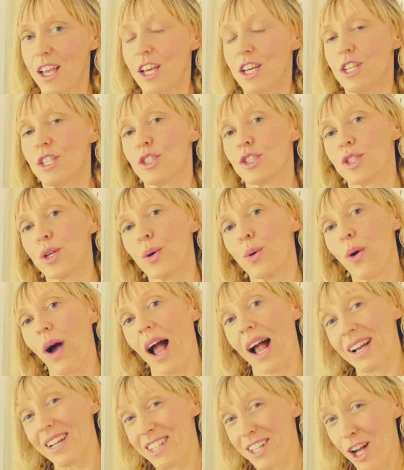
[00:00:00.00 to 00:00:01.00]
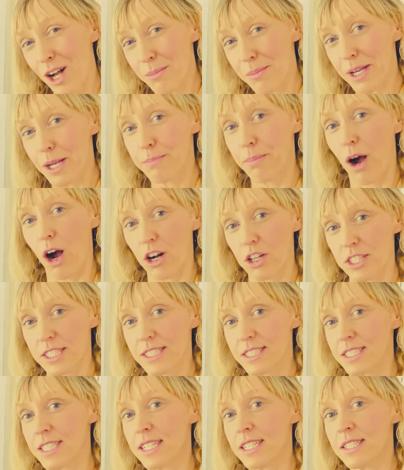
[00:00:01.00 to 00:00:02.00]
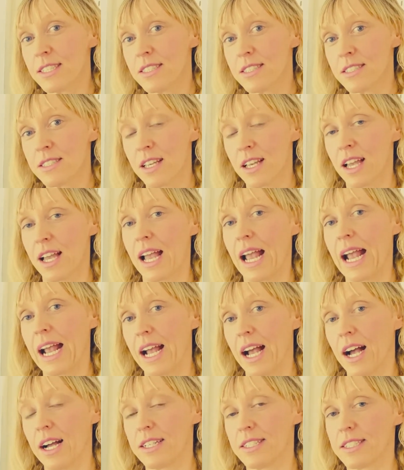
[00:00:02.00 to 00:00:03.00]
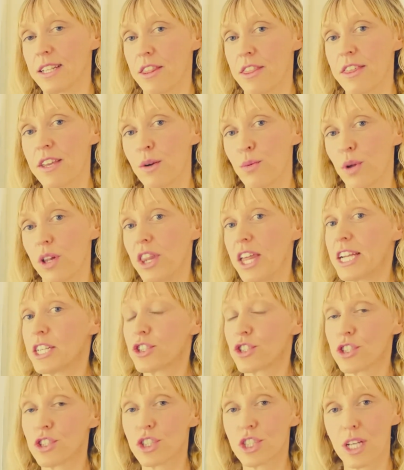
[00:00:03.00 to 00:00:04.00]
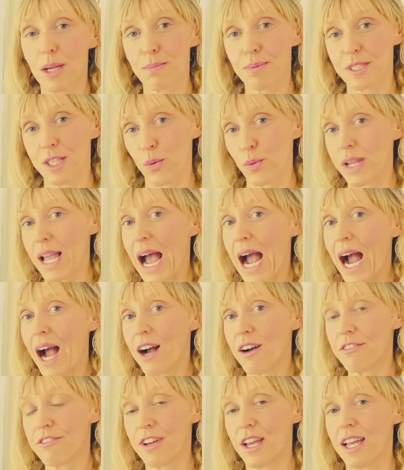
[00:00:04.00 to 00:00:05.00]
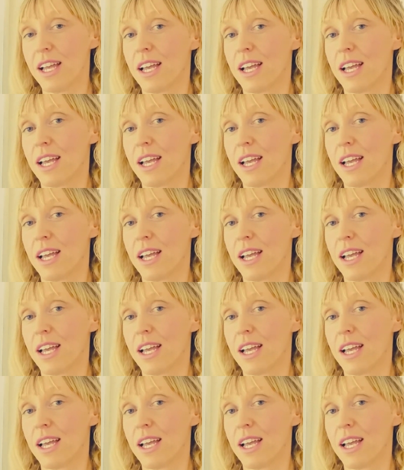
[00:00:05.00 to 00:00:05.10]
So economic policies and the relationships that we have